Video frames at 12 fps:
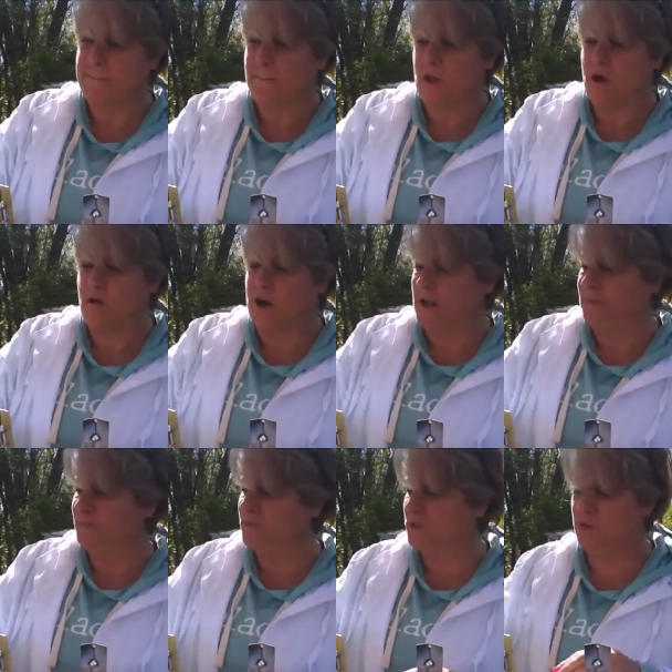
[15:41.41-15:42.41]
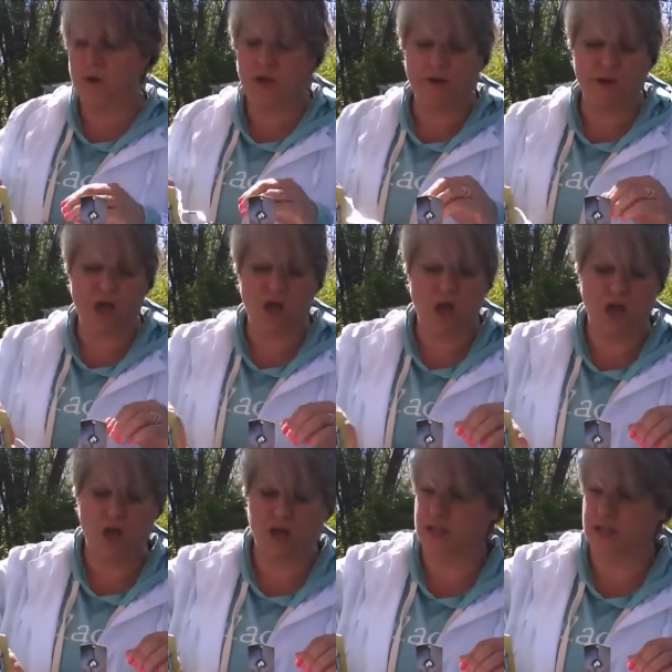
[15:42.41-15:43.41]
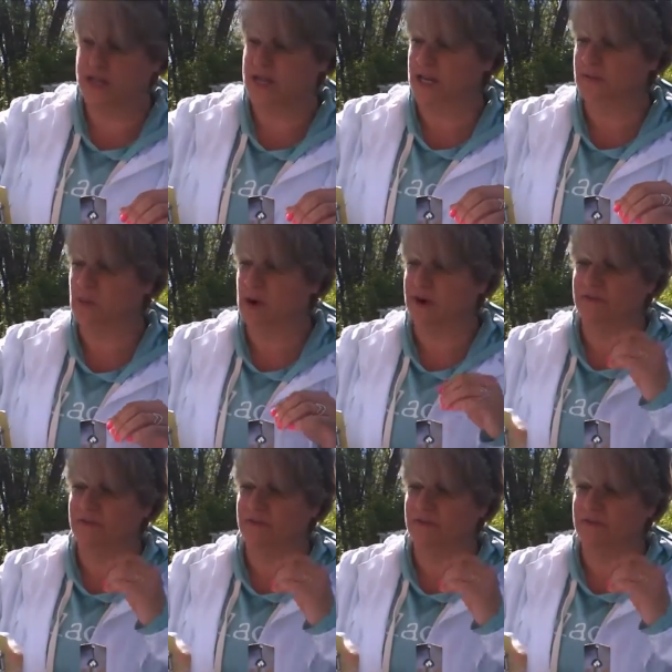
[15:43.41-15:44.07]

All right. So in the next part of your